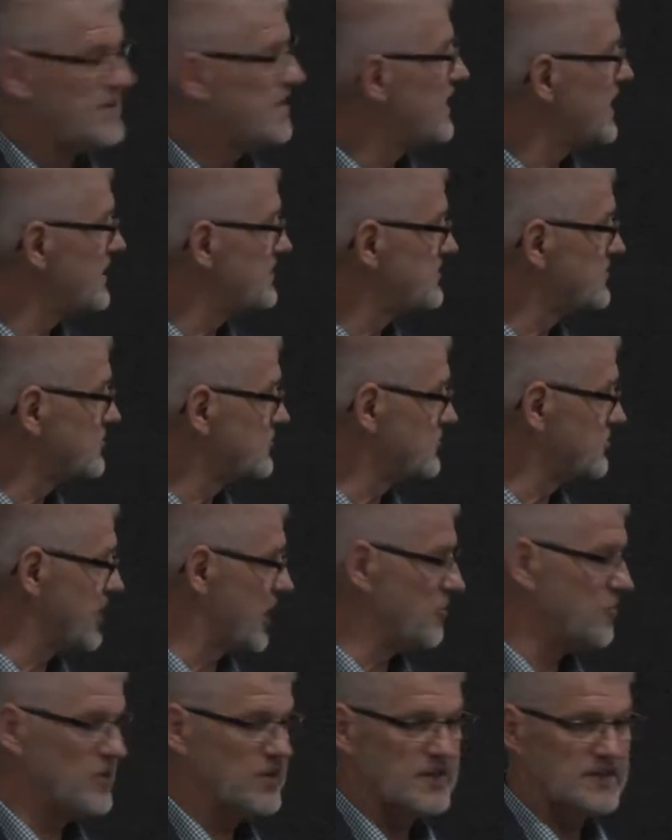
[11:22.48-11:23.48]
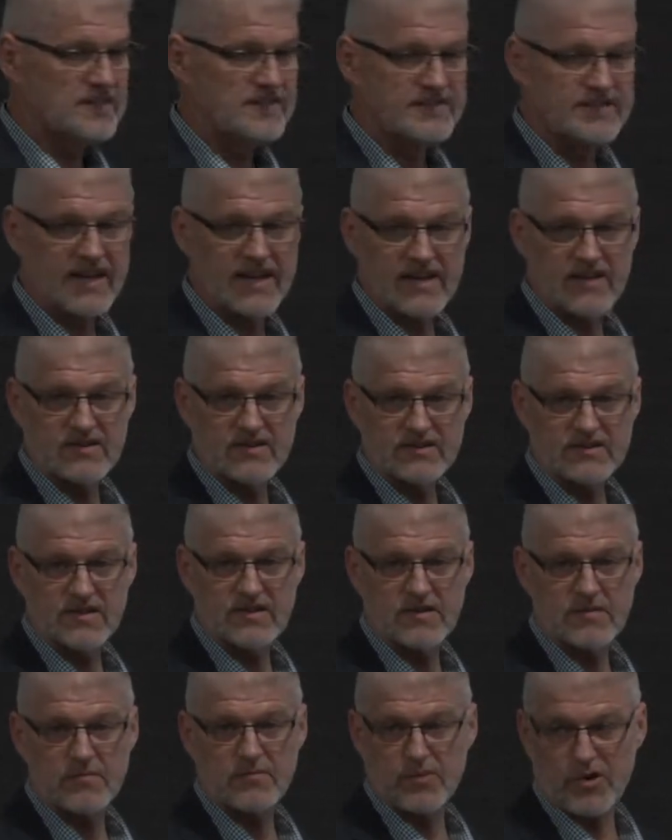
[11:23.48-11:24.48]
is double in sales
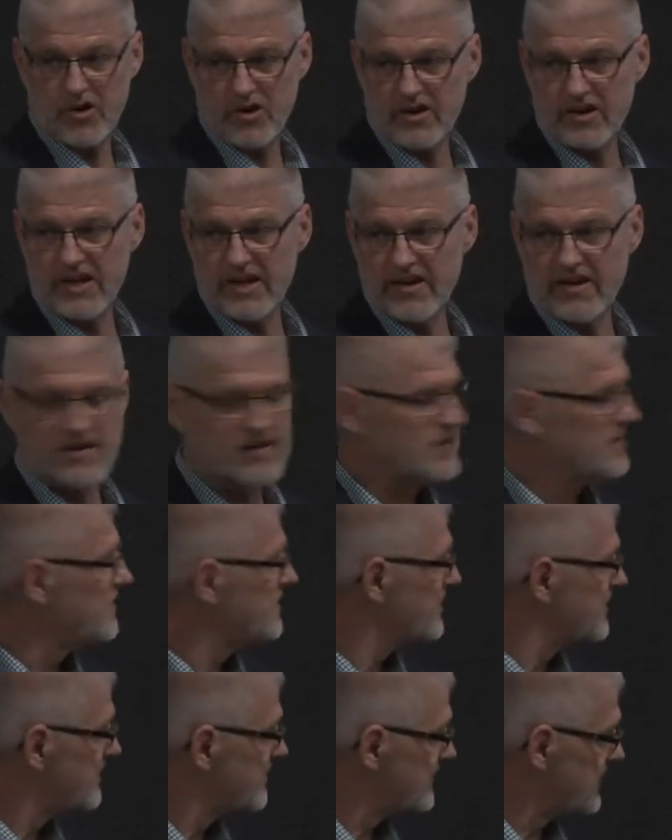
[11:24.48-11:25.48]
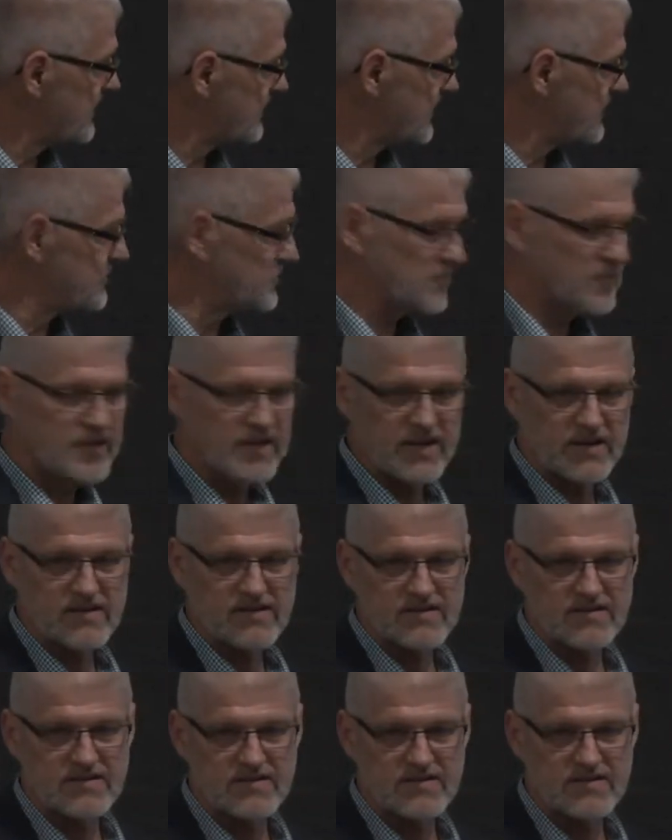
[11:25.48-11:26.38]
per year than this one here?